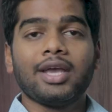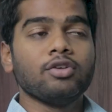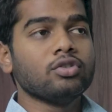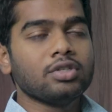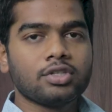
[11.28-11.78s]
I
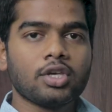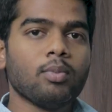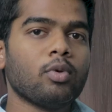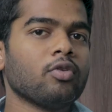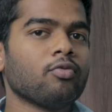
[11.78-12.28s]
used this
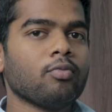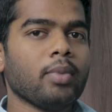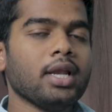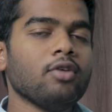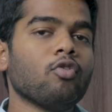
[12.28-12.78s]
keyboard
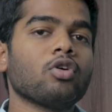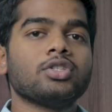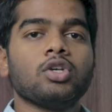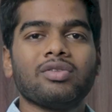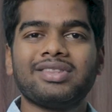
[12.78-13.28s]
mainly
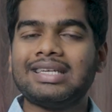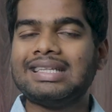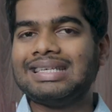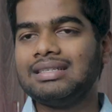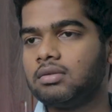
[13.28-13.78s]
focusing on three
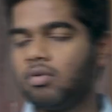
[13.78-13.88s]
things.